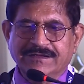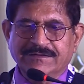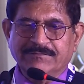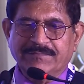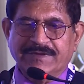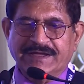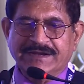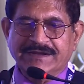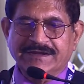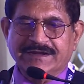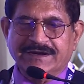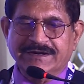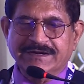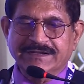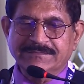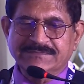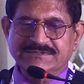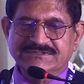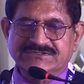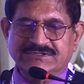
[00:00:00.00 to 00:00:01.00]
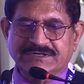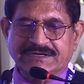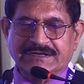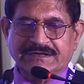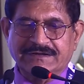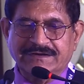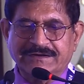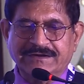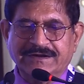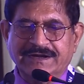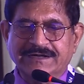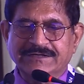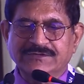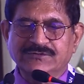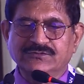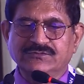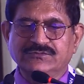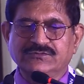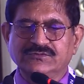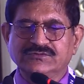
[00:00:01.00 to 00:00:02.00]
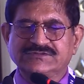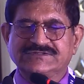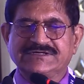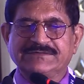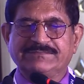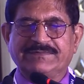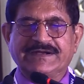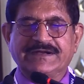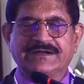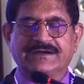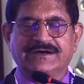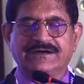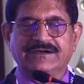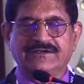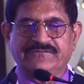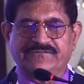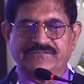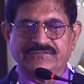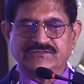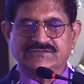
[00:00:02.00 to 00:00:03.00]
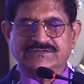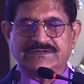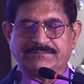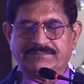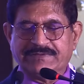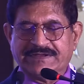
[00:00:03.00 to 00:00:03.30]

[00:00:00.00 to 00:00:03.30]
Pericardium is thickened, and you do see pericardial effusion.